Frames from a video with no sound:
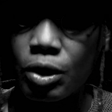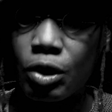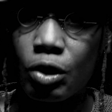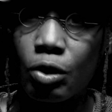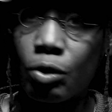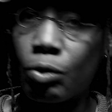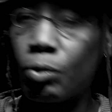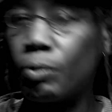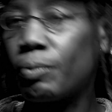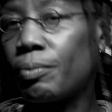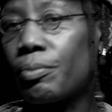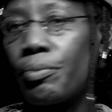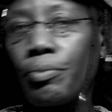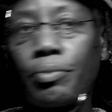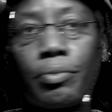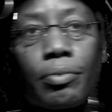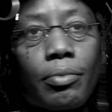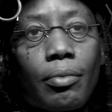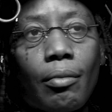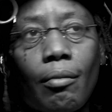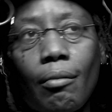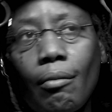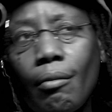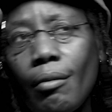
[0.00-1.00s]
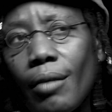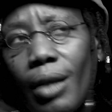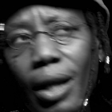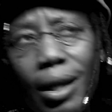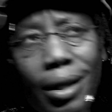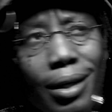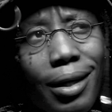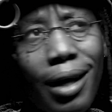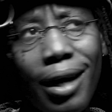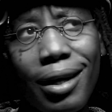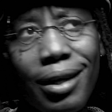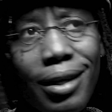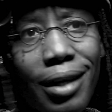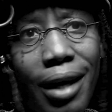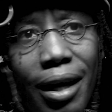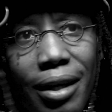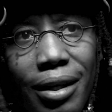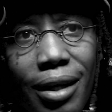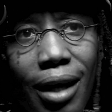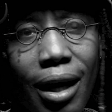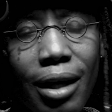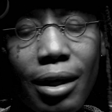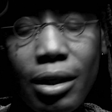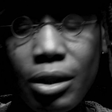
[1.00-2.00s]
do, yada,
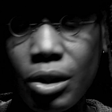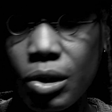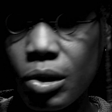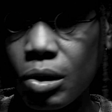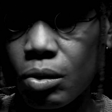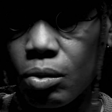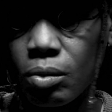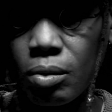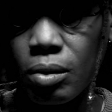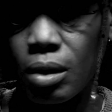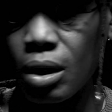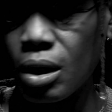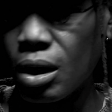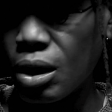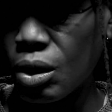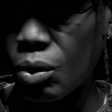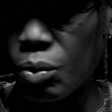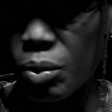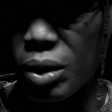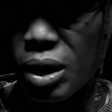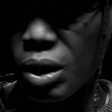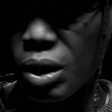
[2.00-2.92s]
yada, yada. So we're